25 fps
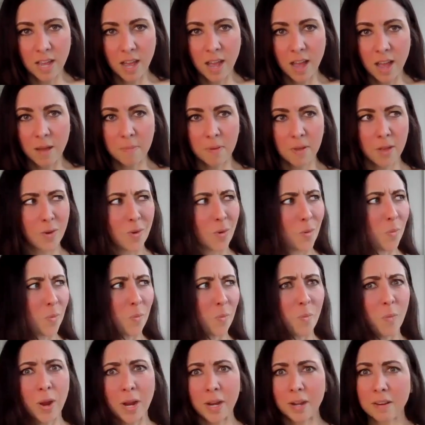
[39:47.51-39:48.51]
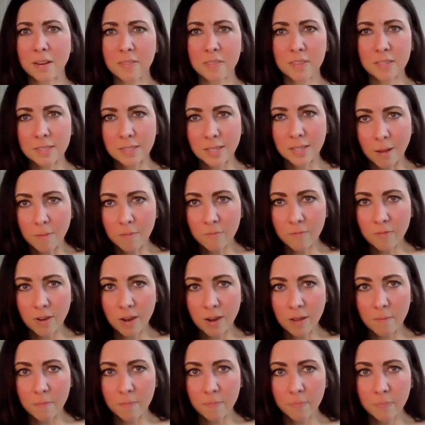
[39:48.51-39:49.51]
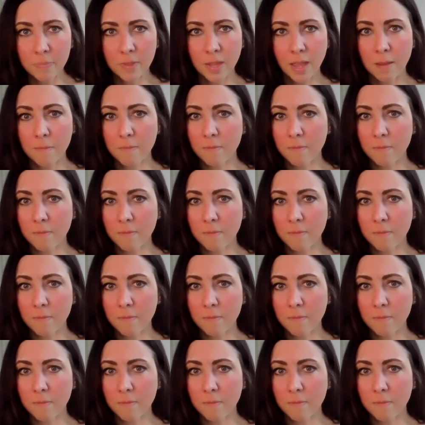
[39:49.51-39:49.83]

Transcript: top, where did this come from?